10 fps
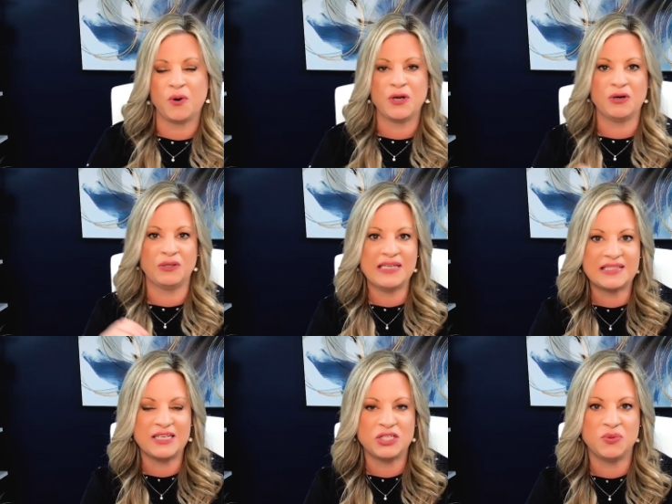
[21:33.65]
or you're
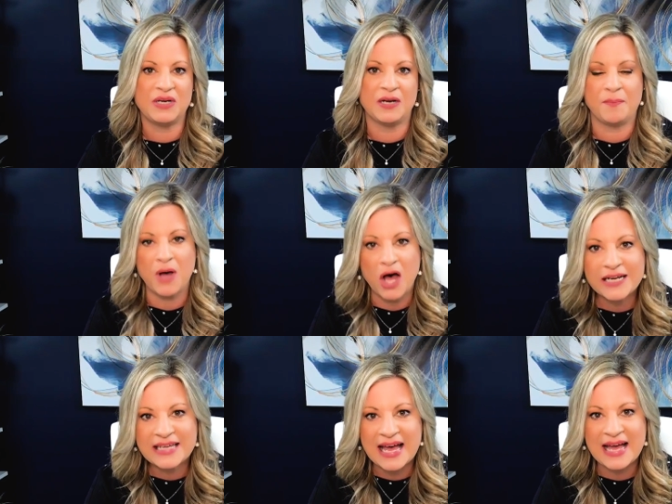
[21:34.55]
listening to it in a
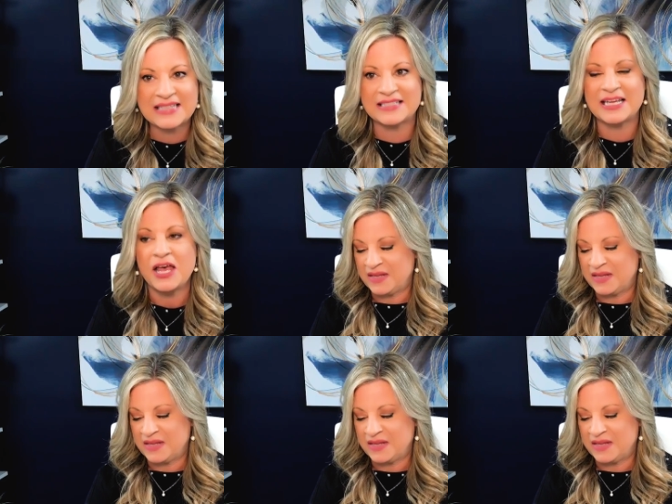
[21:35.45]
podcast